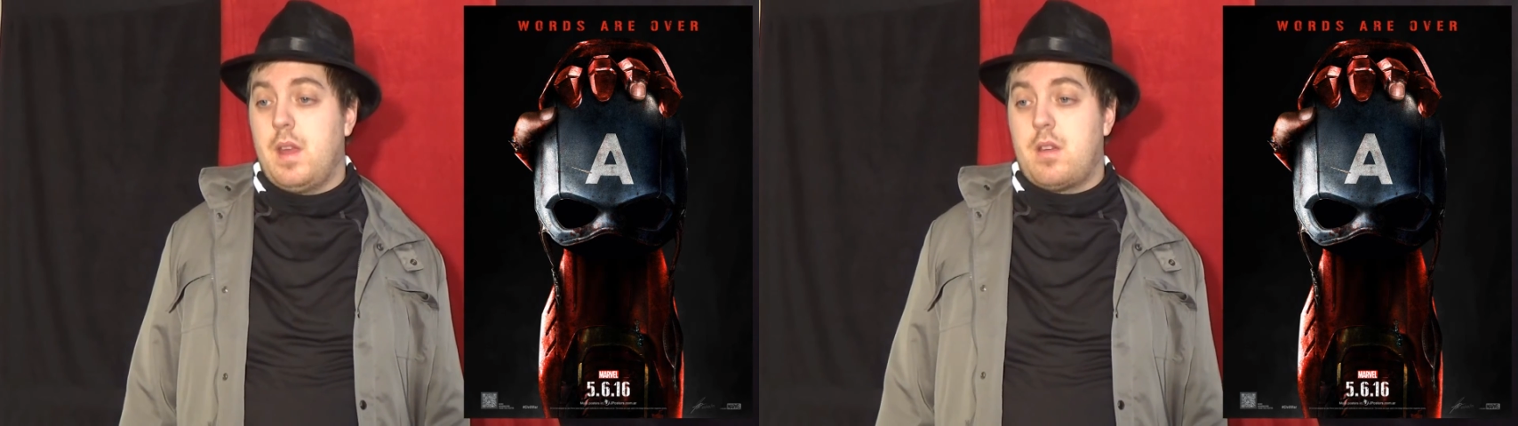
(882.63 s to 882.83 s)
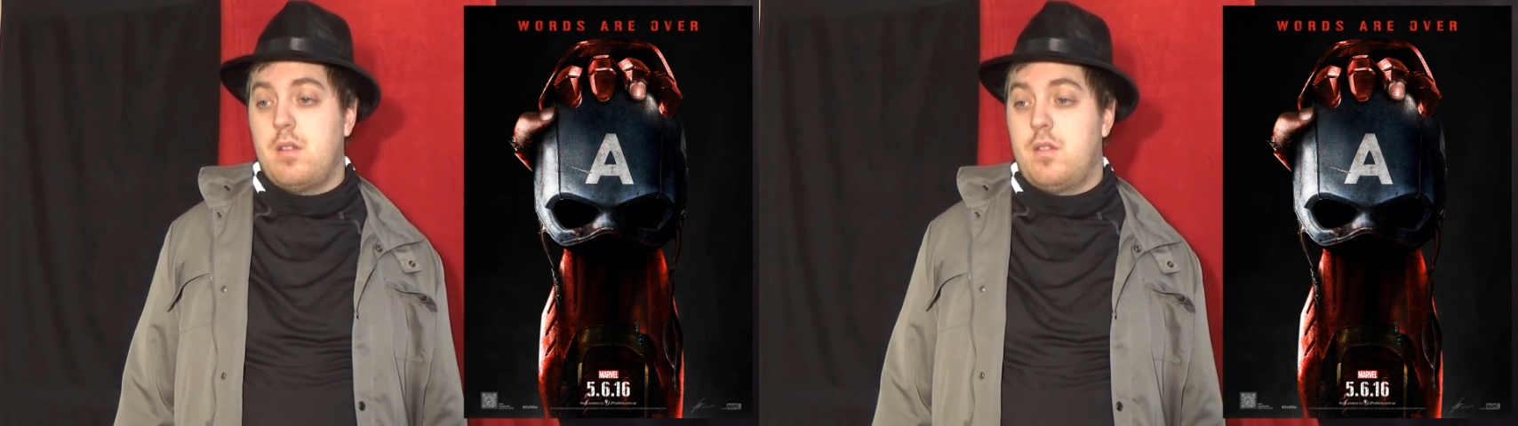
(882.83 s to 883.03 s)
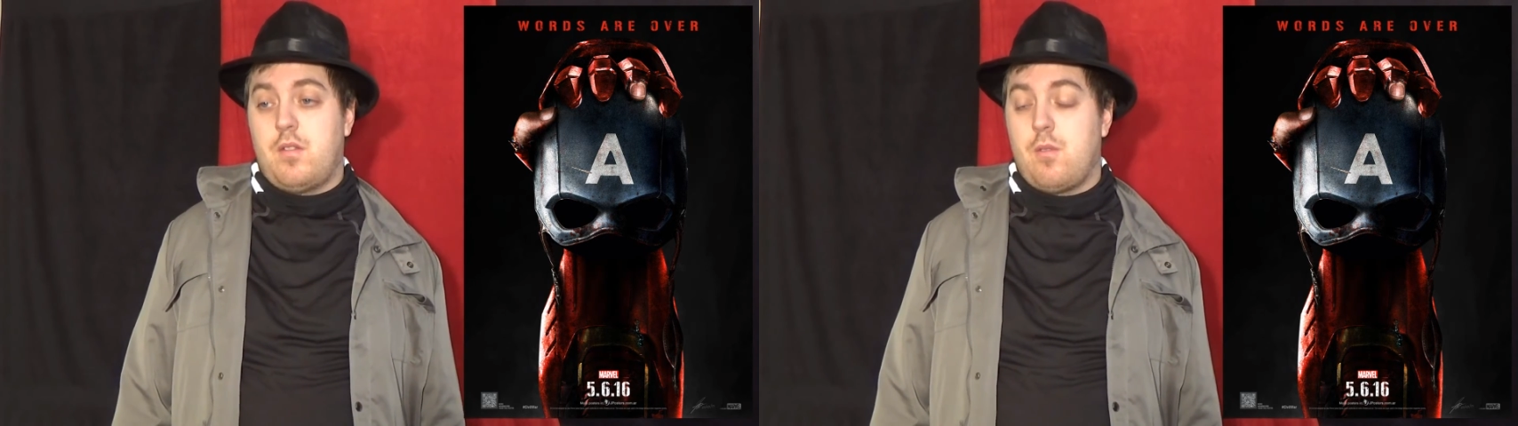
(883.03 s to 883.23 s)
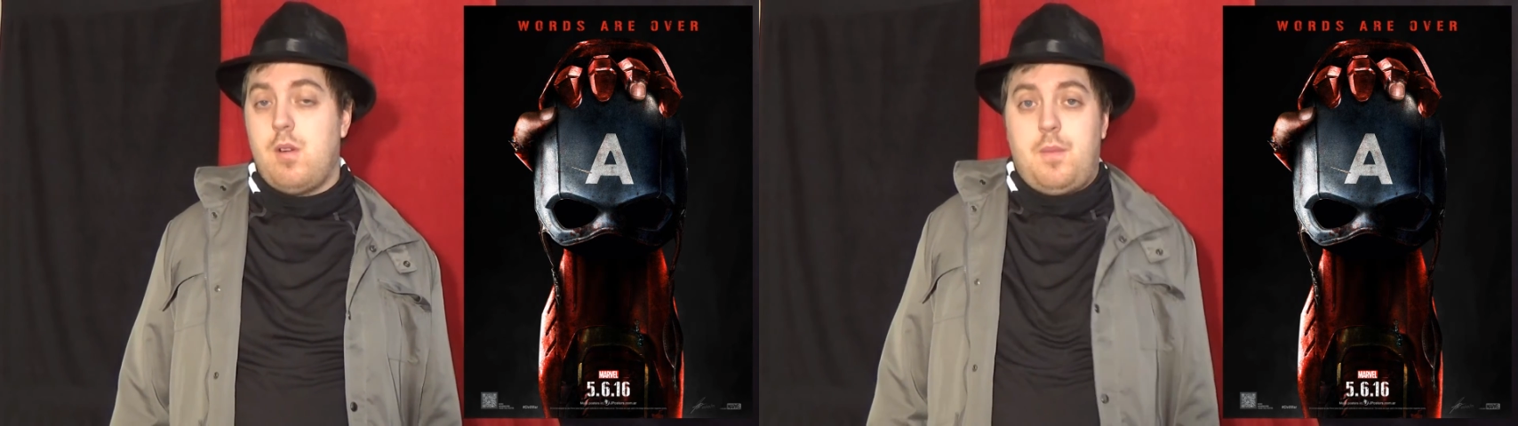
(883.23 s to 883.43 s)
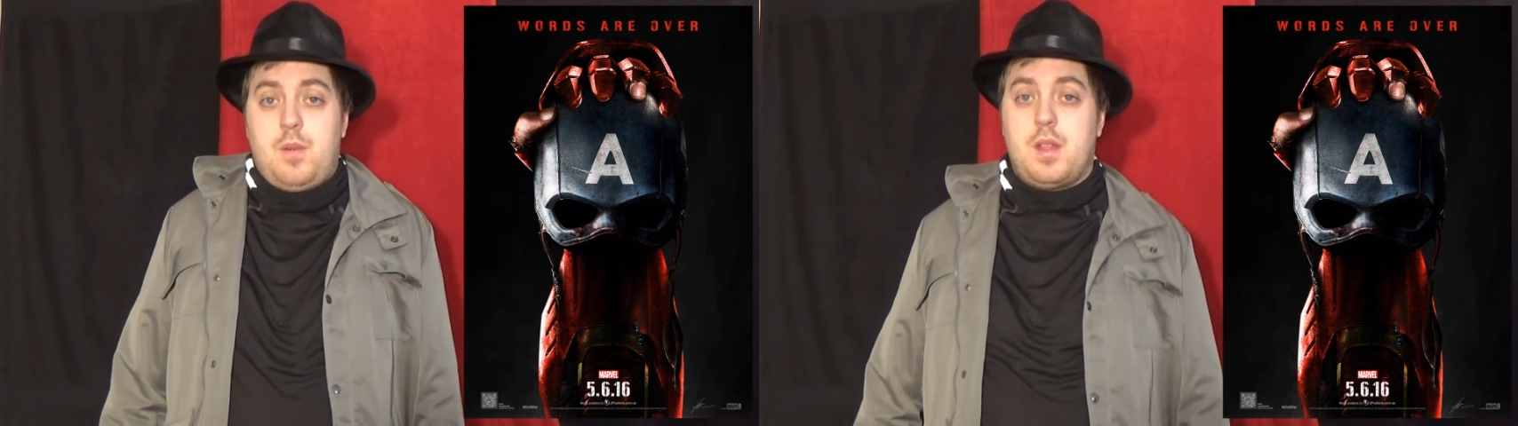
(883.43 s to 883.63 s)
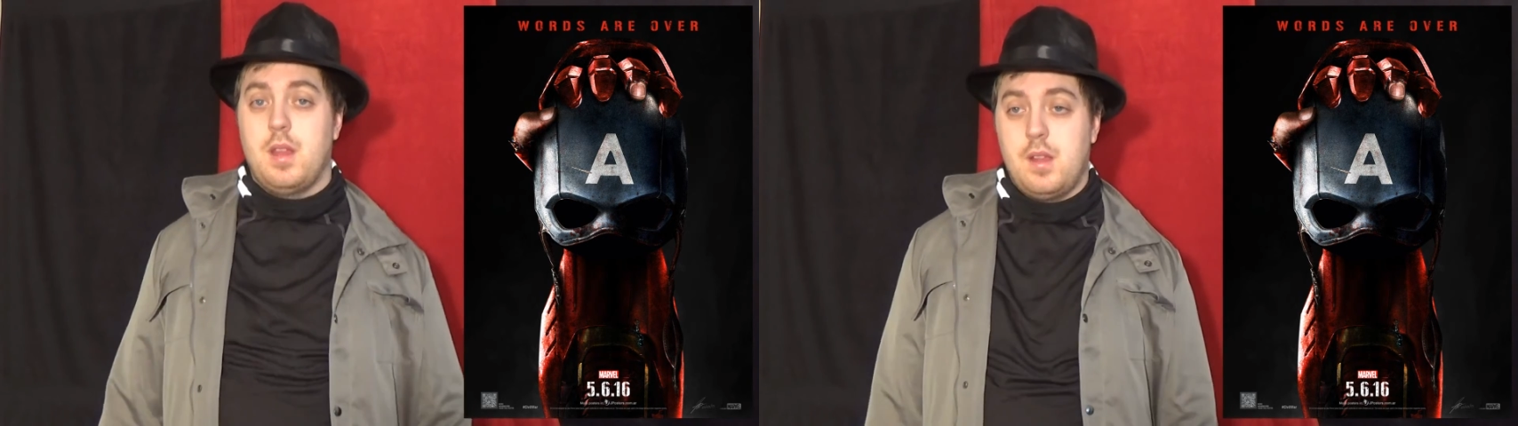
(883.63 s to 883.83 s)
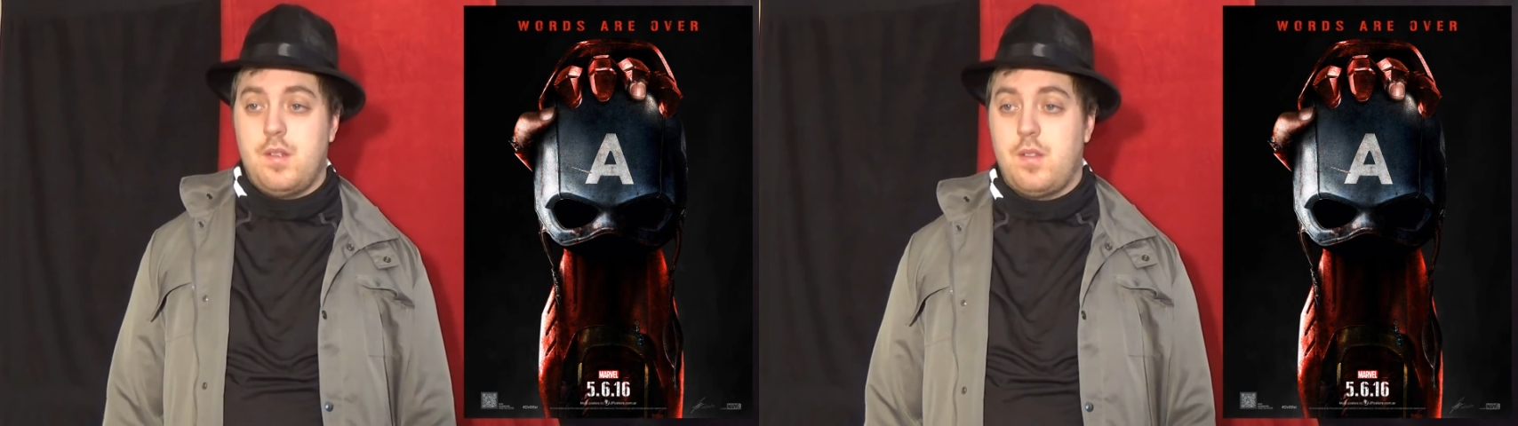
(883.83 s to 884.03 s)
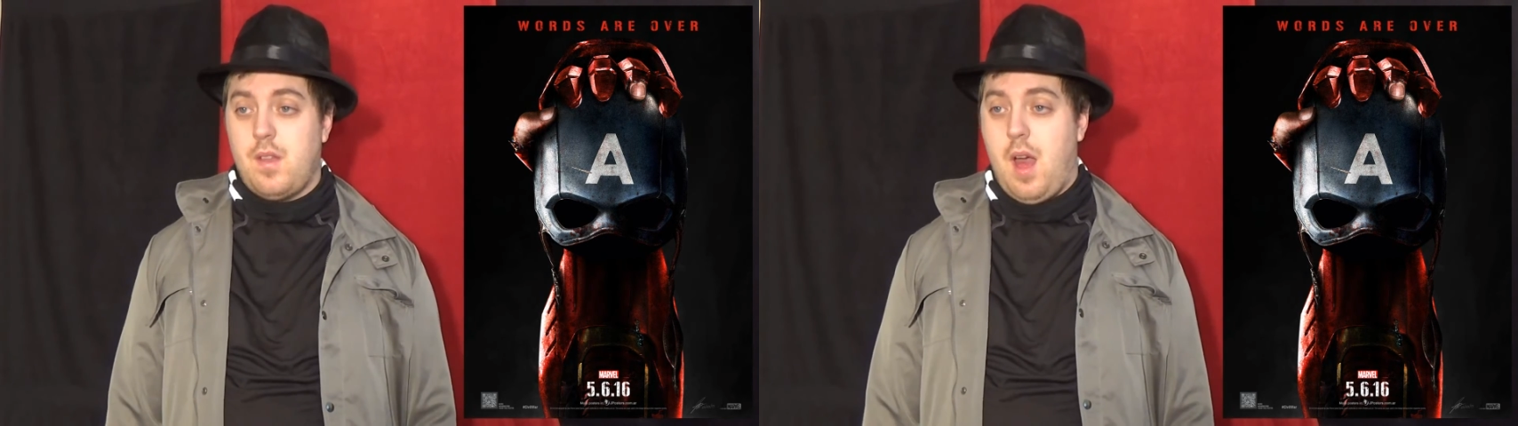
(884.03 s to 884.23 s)
they could screw up with
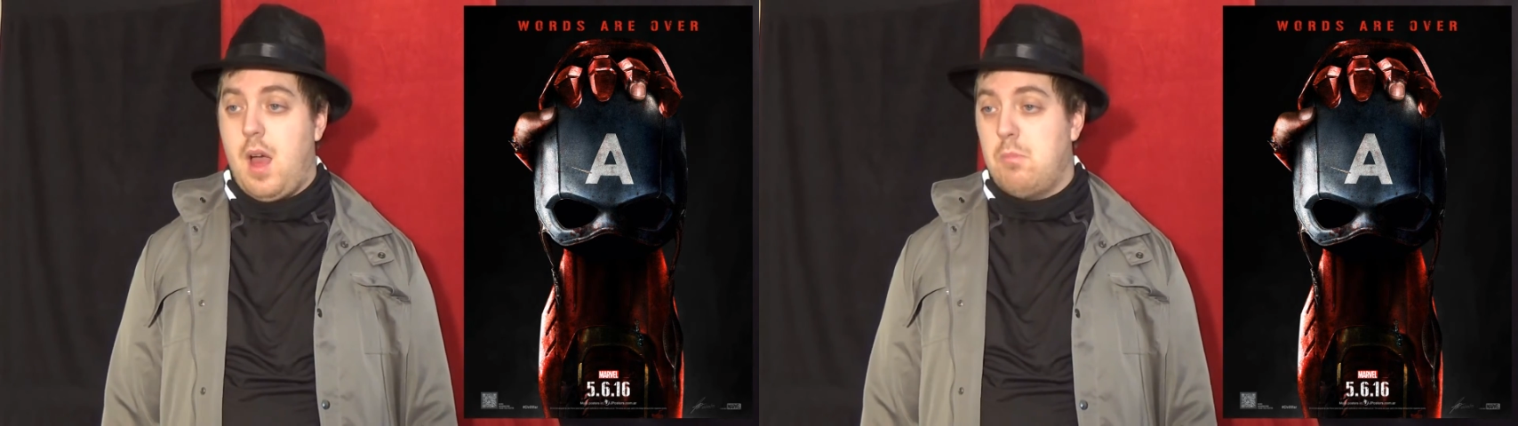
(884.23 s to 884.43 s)
this.